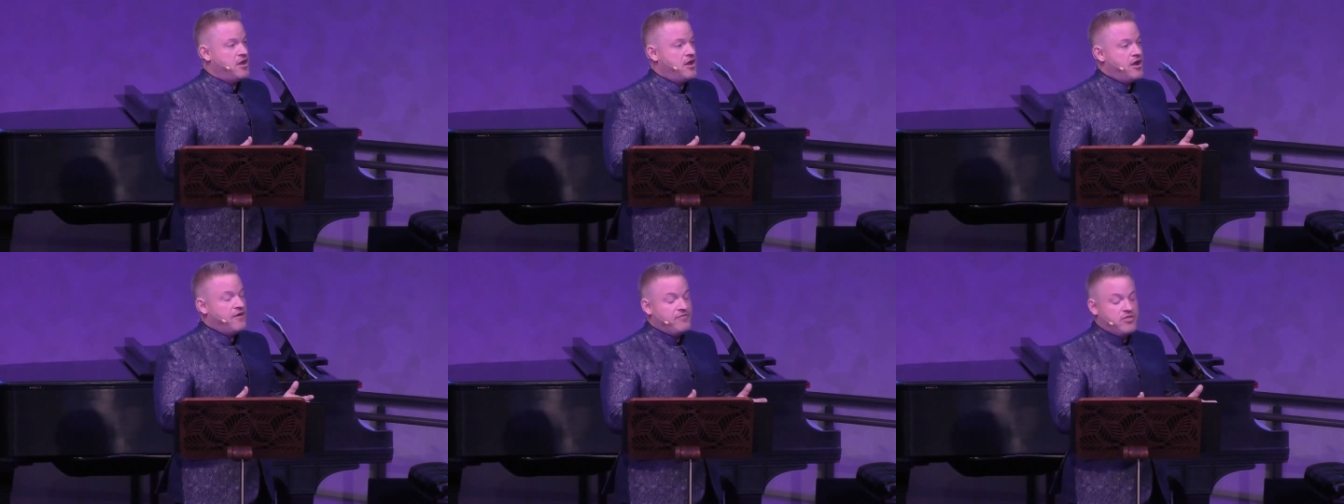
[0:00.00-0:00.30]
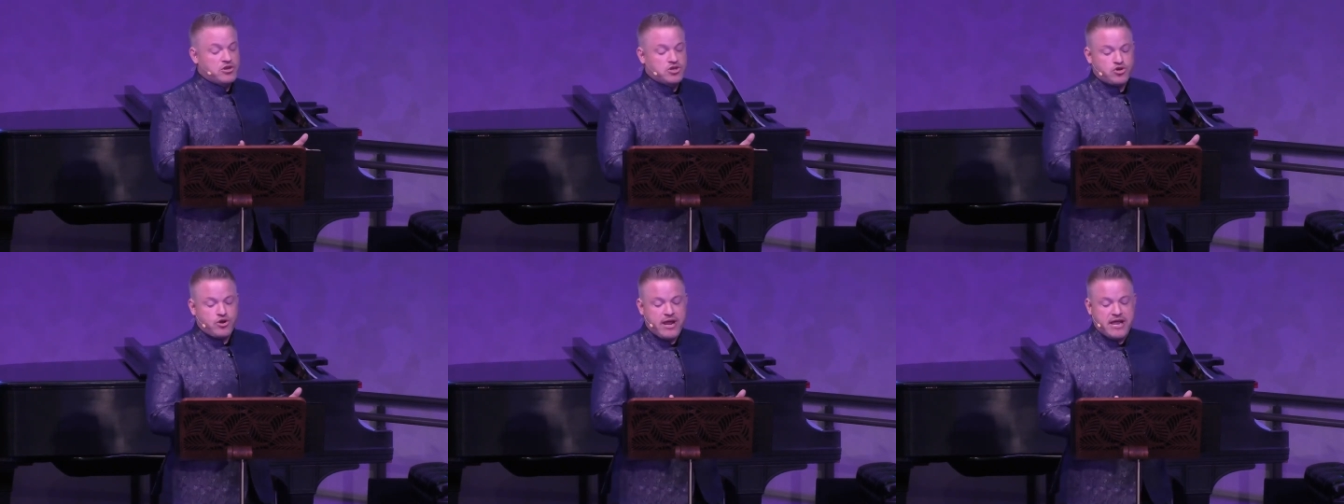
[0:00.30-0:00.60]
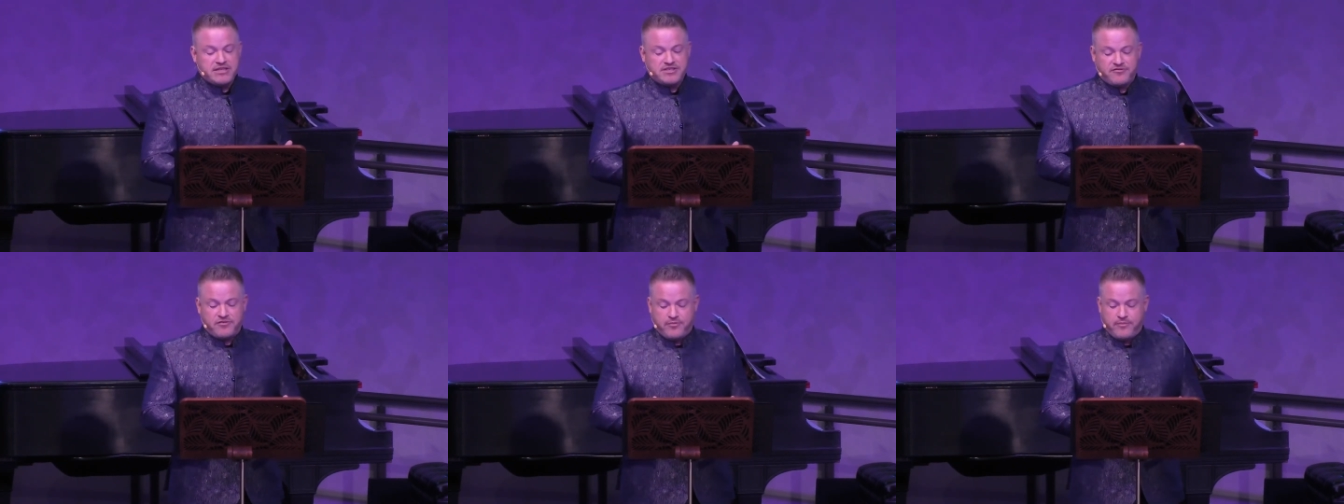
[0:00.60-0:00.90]
of the
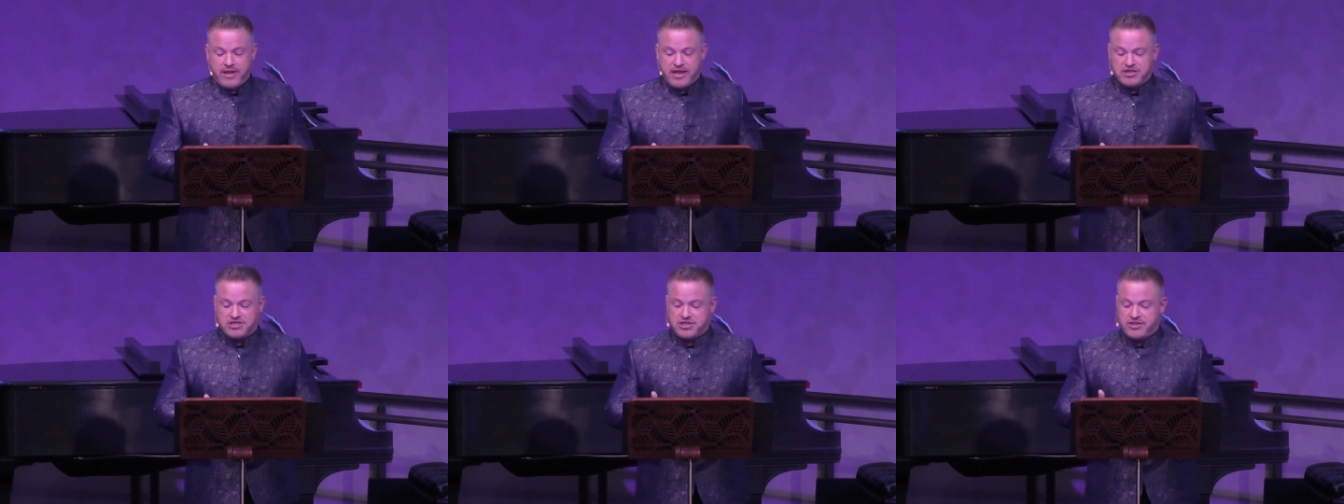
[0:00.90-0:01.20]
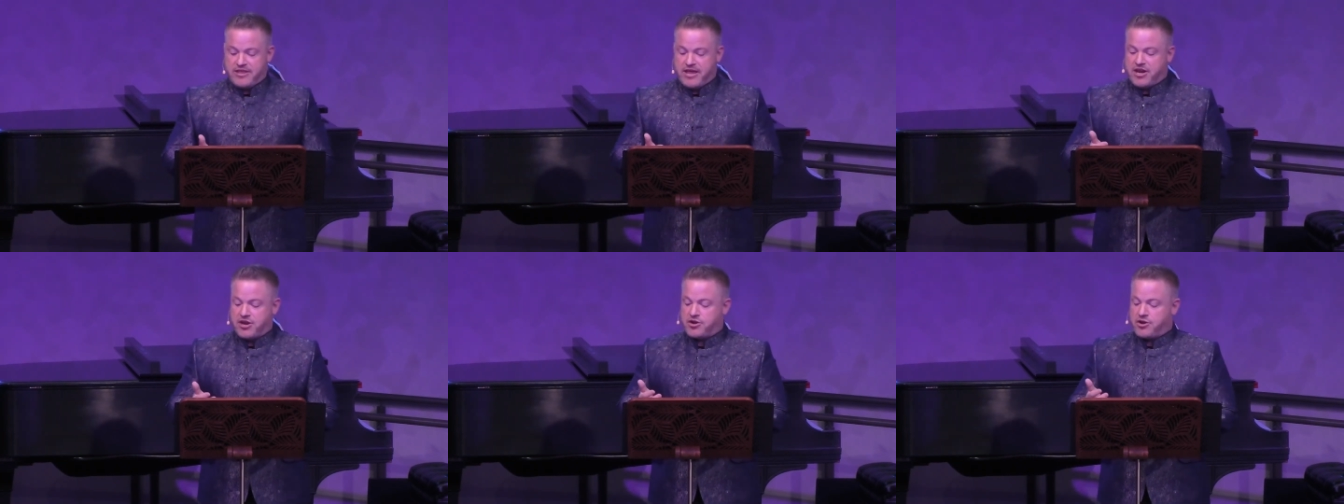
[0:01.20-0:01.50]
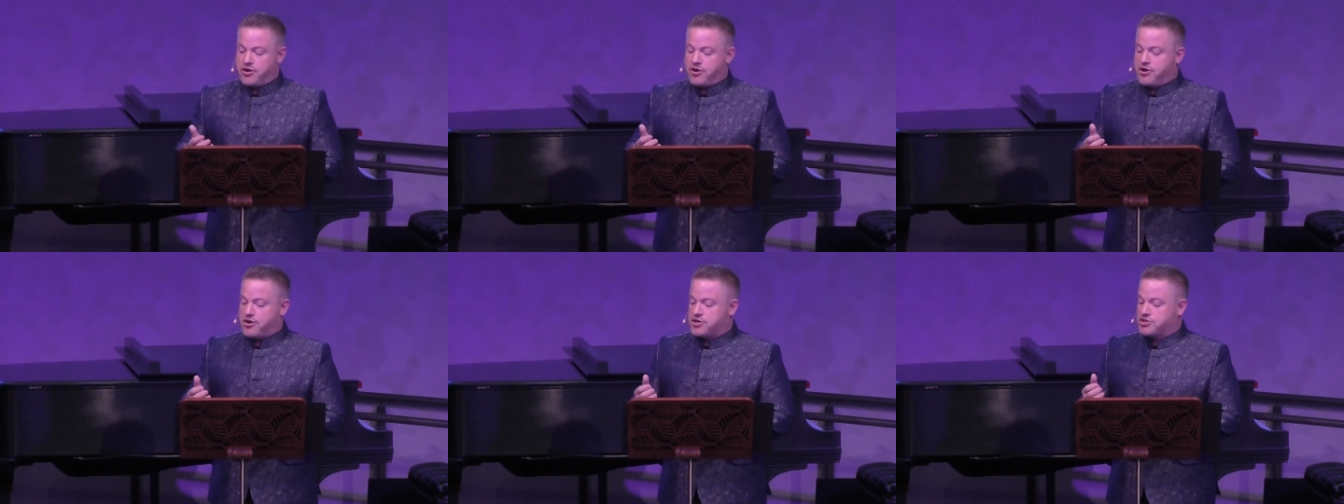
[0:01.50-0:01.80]
transformation that
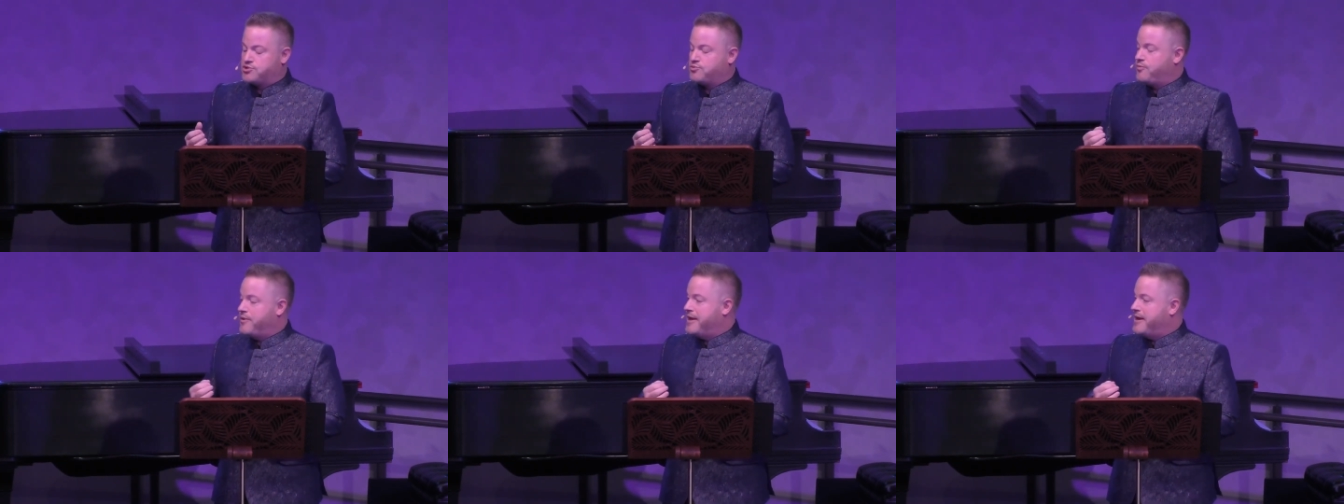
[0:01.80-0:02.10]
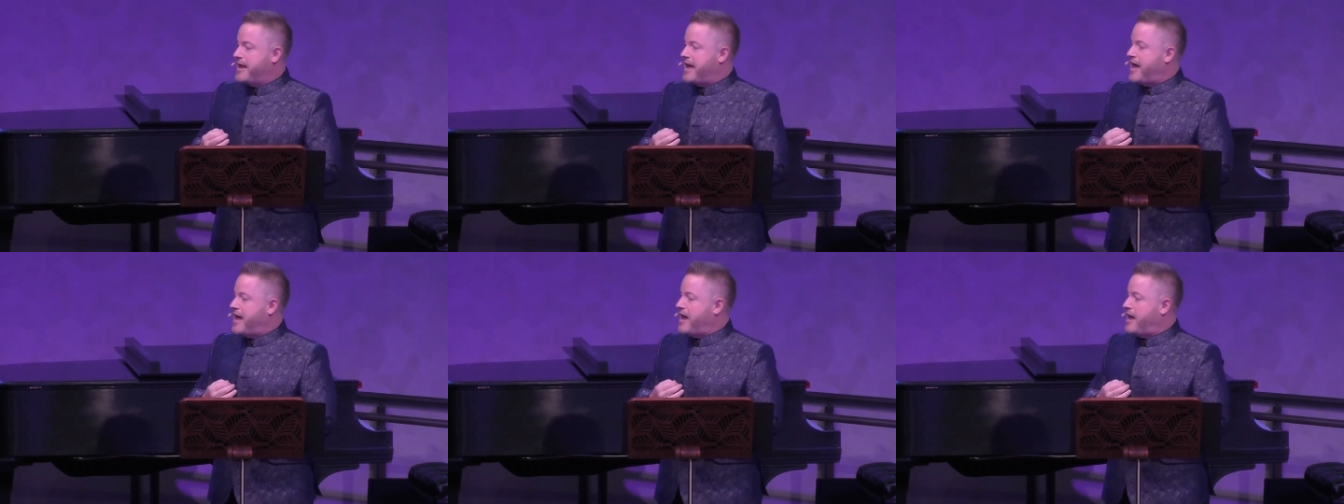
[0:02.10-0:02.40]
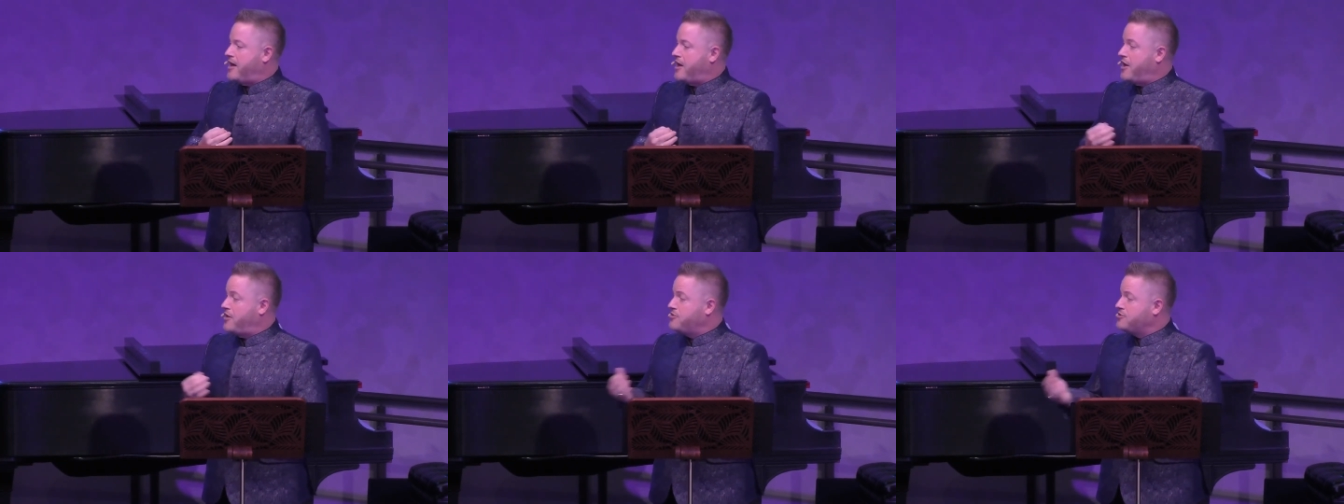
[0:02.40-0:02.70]
occurs when
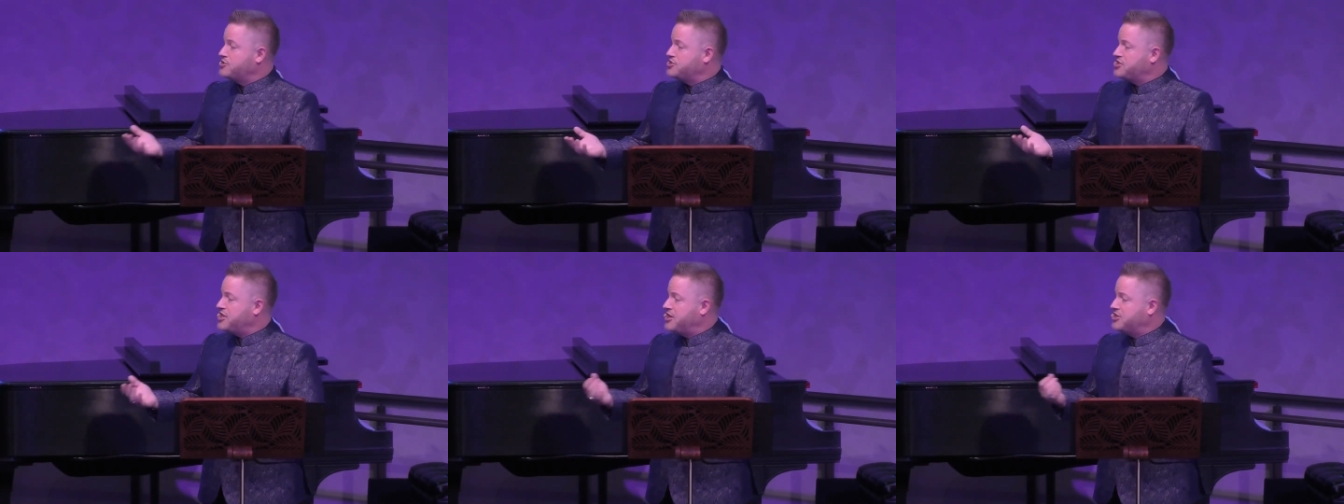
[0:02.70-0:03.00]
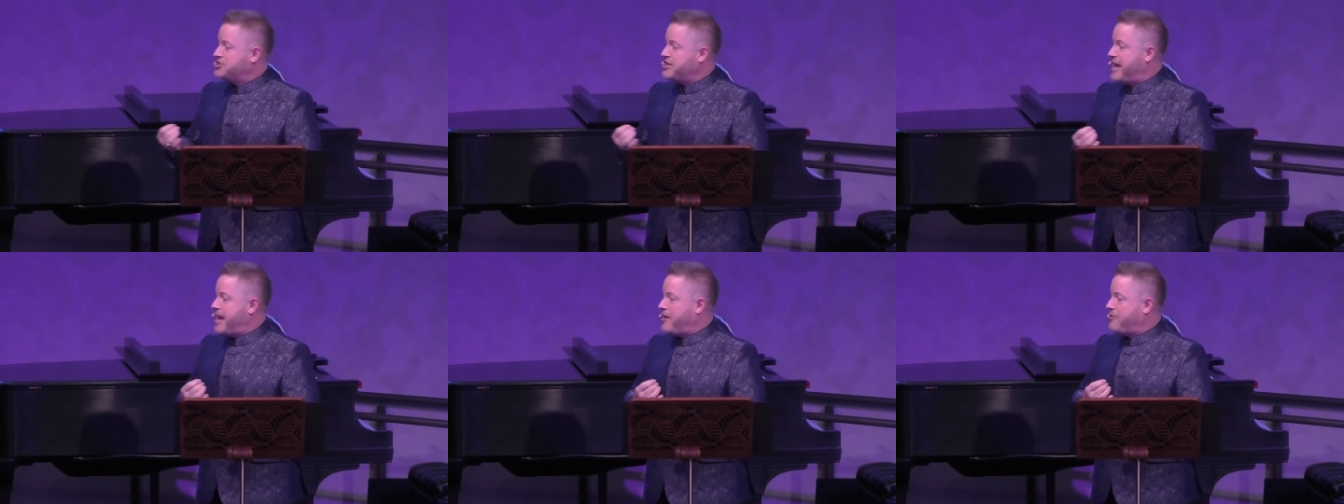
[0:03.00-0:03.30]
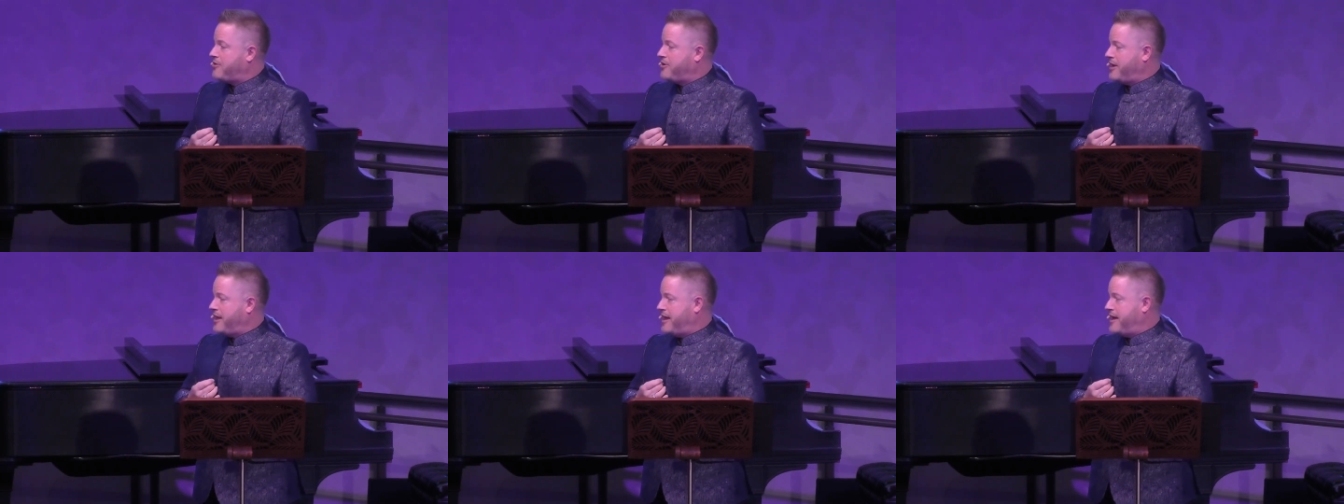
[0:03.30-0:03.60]
others touch
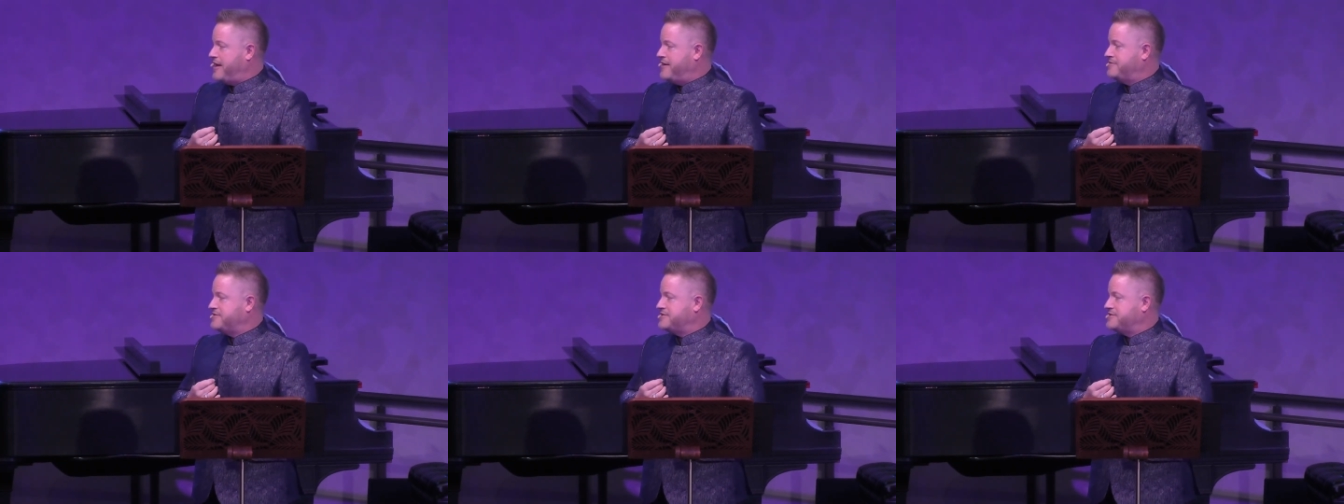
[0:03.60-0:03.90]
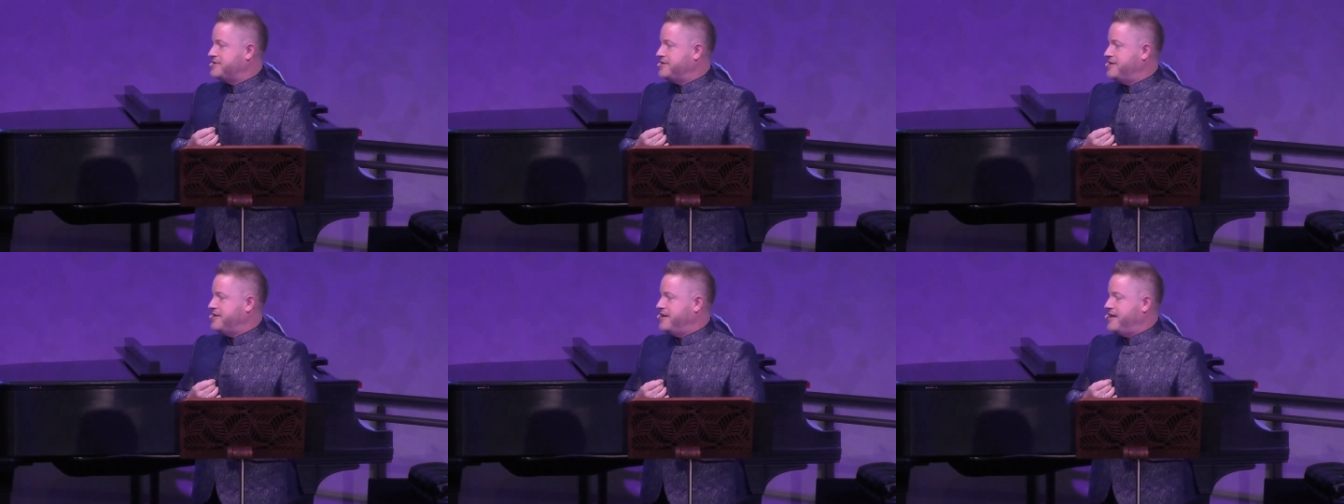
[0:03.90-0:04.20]
our lives